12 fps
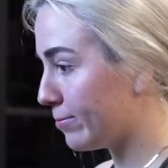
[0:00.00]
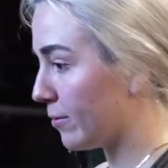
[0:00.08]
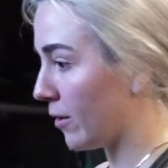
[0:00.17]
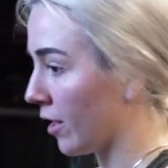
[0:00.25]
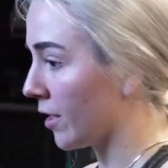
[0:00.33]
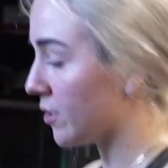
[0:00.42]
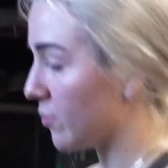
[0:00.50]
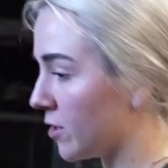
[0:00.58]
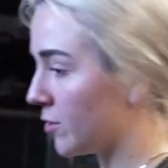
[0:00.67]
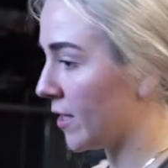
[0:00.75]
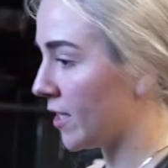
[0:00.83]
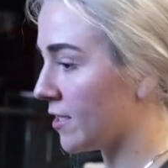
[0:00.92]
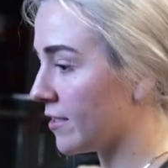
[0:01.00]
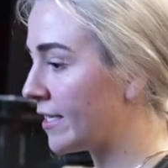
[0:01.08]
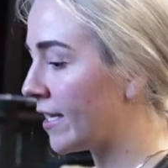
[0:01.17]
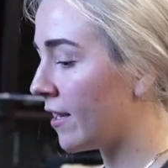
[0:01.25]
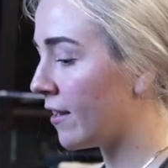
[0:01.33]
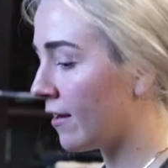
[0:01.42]
All right, so once we get to
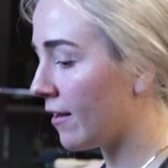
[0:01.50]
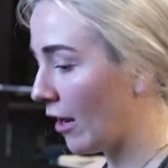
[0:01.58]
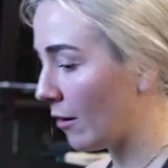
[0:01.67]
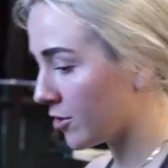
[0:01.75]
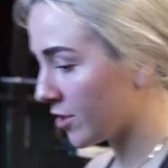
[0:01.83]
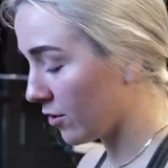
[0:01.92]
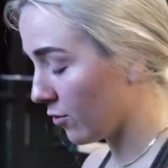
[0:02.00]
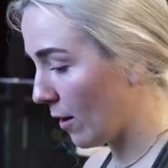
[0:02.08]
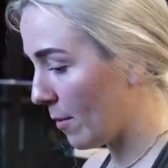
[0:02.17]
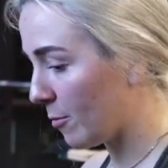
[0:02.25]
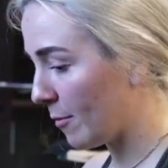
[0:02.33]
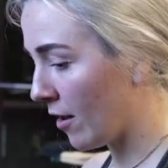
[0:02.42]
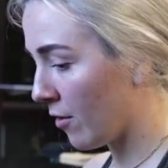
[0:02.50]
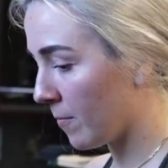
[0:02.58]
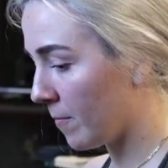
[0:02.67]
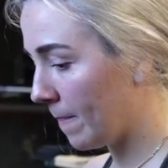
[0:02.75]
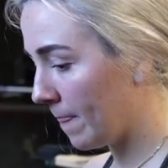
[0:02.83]
10, now I'm just gonna rep them out,